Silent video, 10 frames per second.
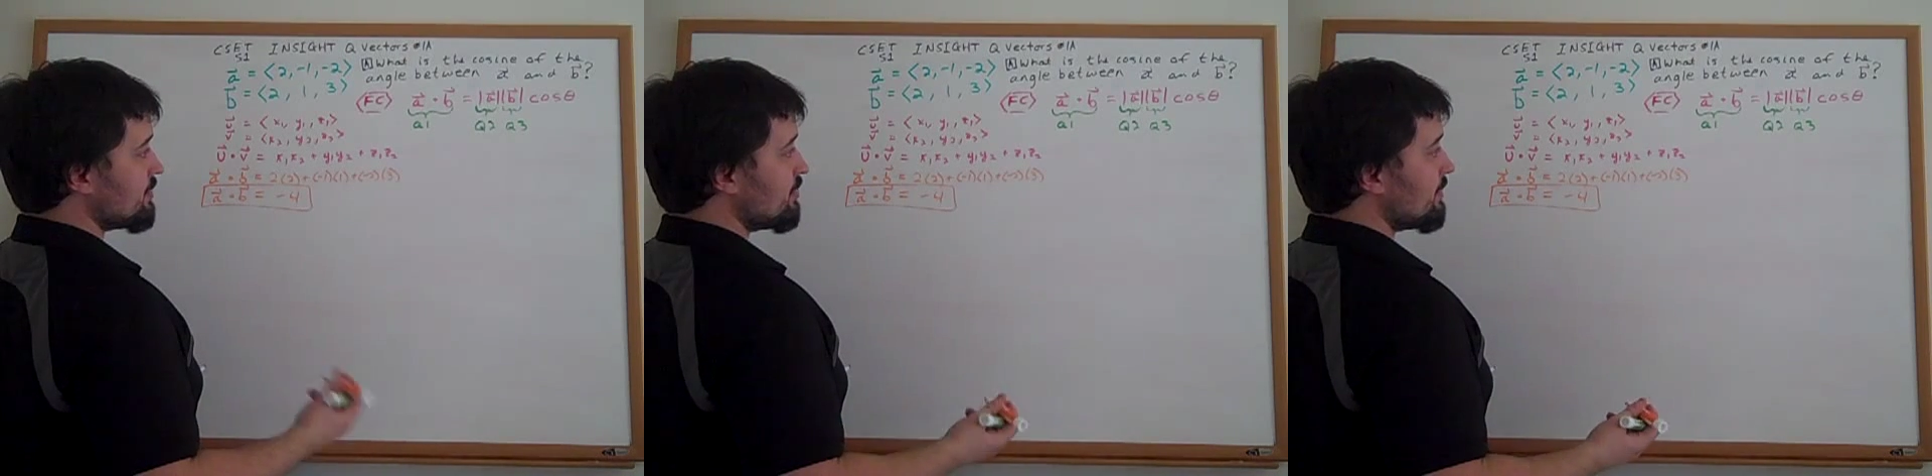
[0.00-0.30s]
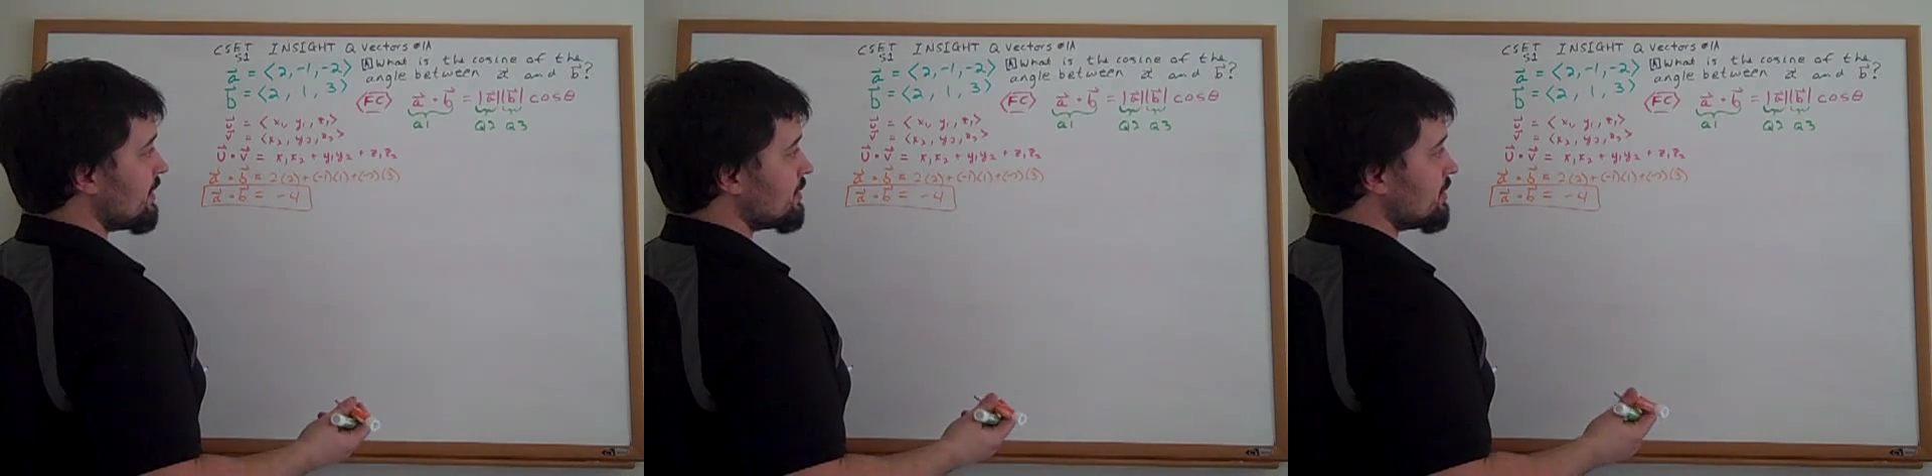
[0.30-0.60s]
in 2
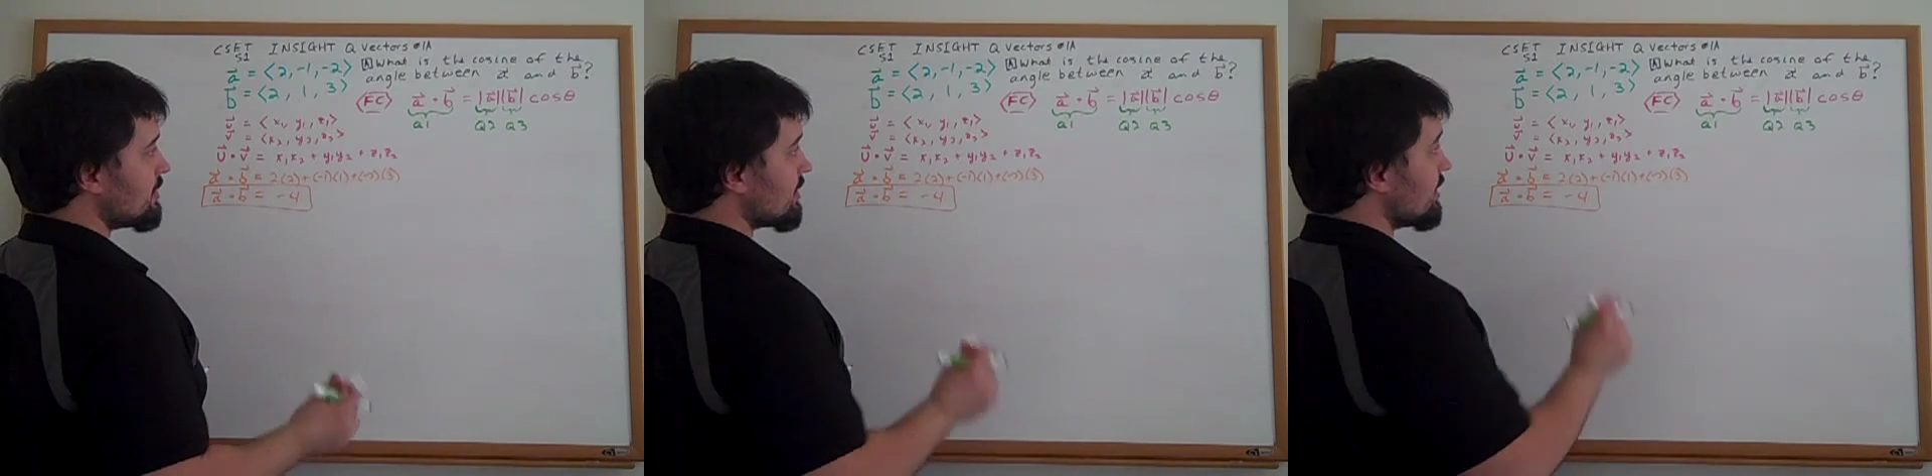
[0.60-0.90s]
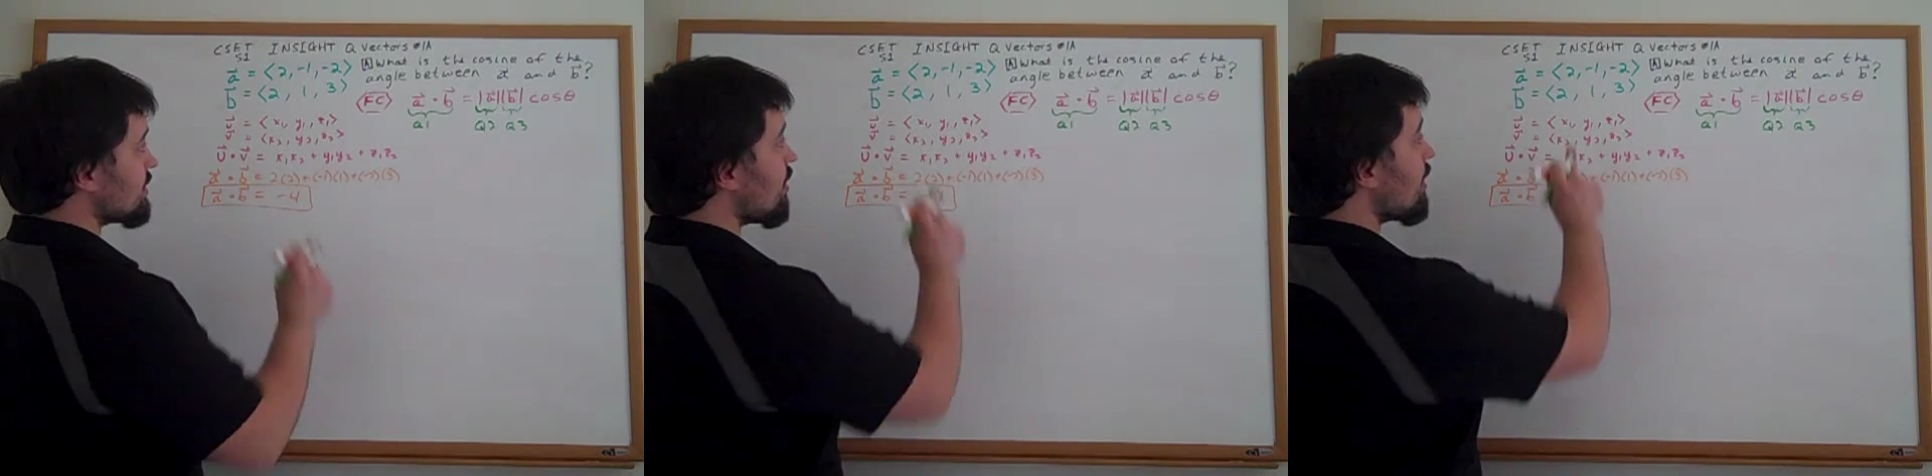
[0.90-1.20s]
dimensions and
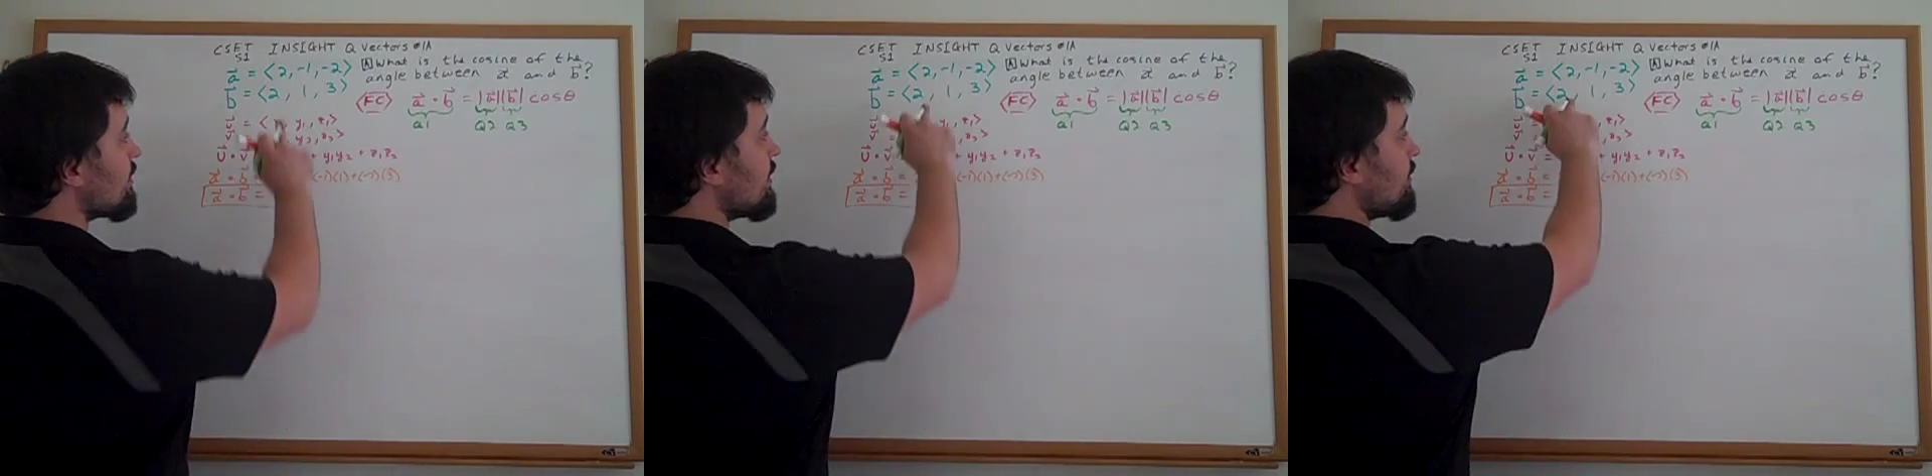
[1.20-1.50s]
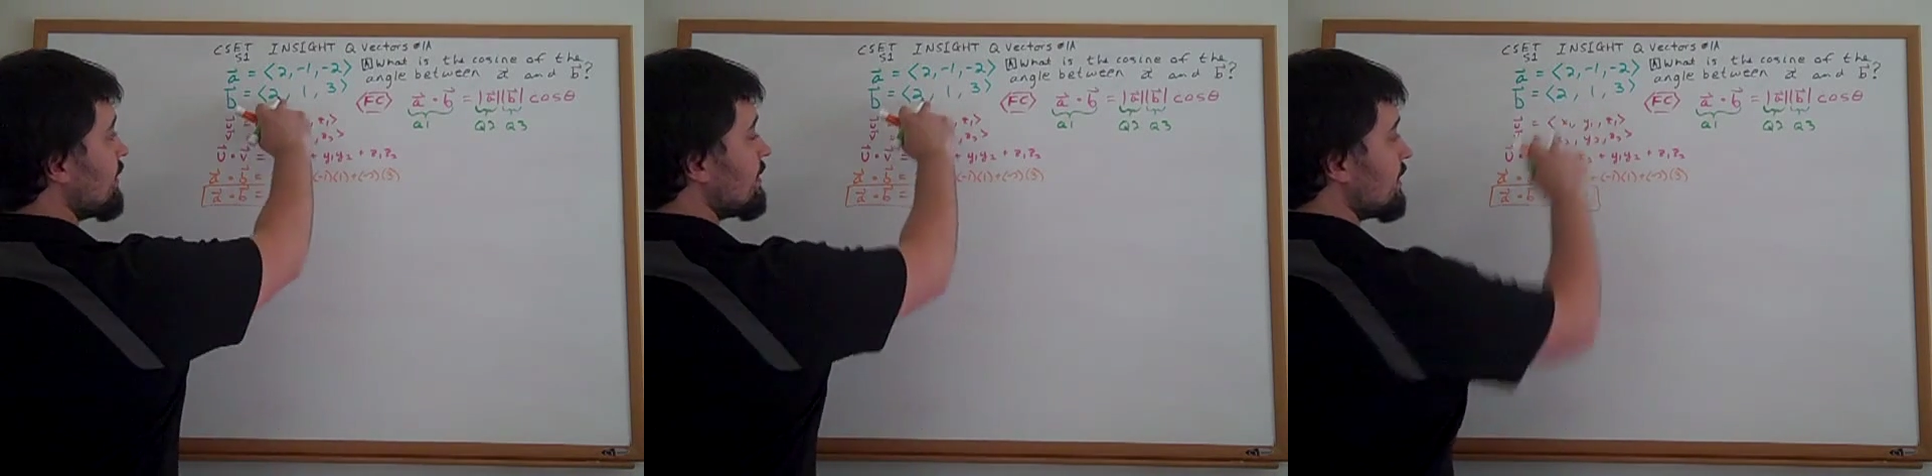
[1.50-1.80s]
gets harder in
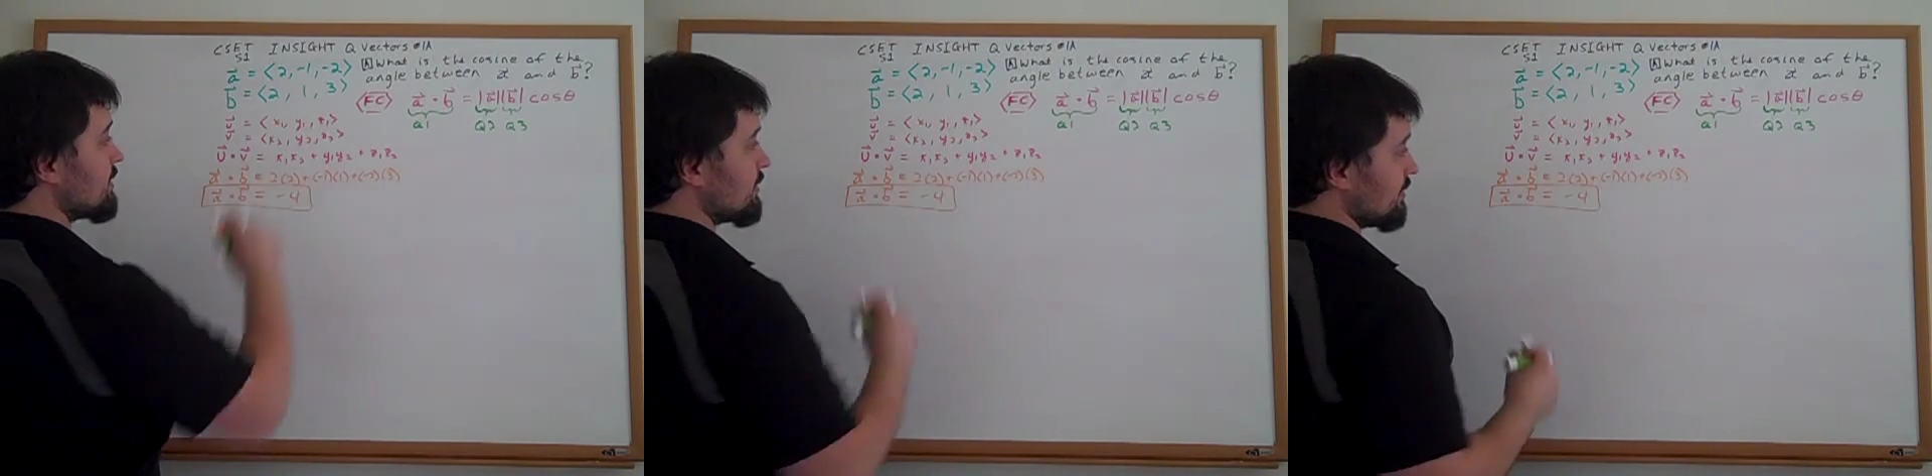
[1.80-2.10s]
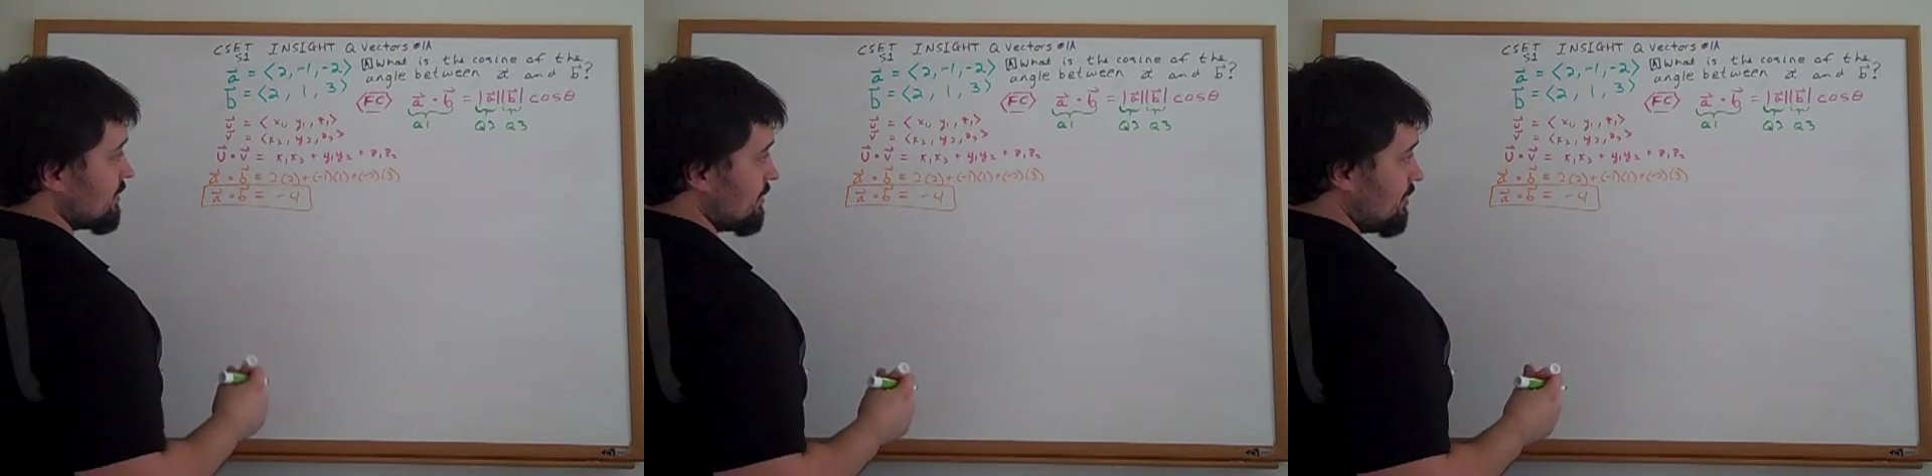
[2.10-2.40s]
3
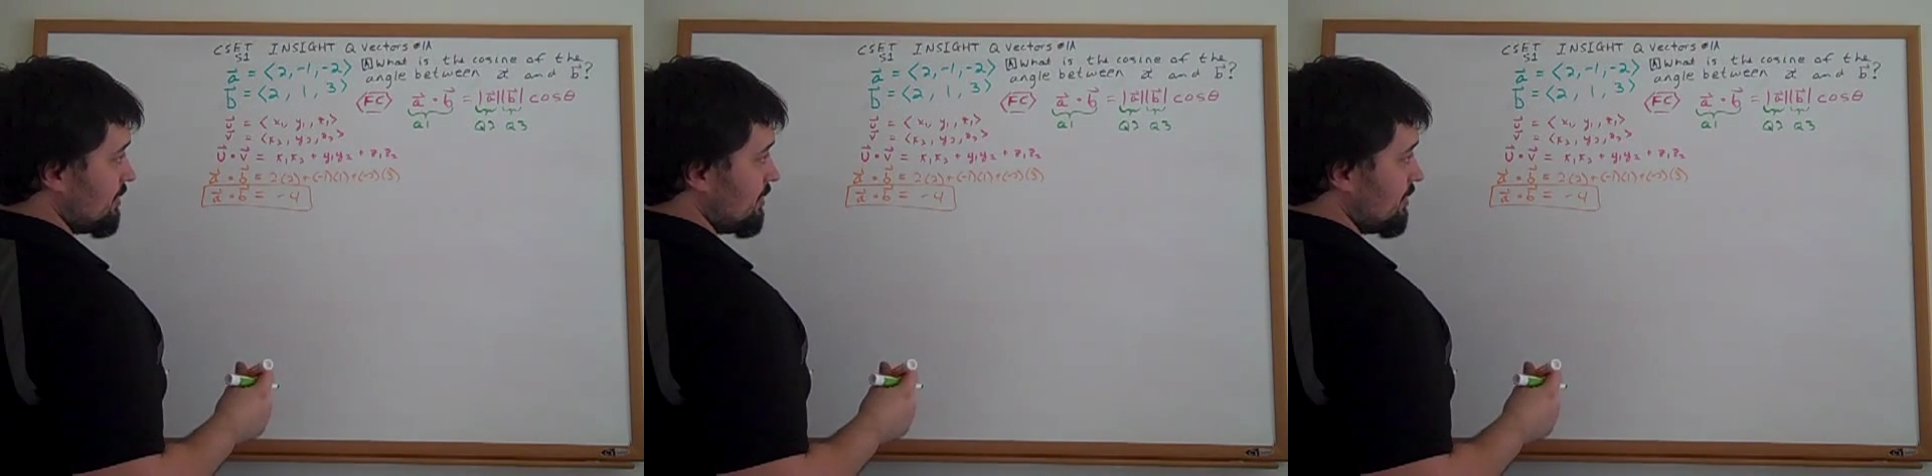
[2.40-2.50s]
dimensions.